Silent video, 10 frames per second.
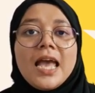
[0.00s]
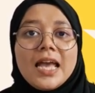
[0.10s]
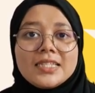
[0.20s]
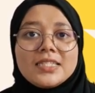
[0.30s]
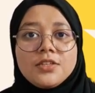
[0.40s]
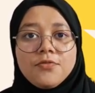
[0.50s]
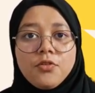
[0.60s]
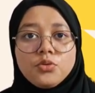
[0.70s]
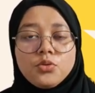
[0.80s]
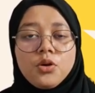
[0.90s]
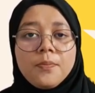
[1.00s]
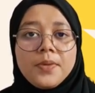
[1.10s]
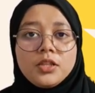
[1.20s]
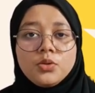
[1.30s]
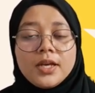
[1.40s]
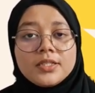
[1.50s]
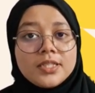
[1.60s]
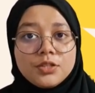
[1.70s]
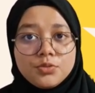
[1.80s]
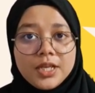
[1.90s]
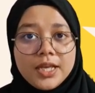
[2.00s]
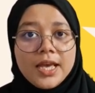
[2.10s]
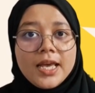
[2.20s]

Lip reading: ST42 compared to ST3.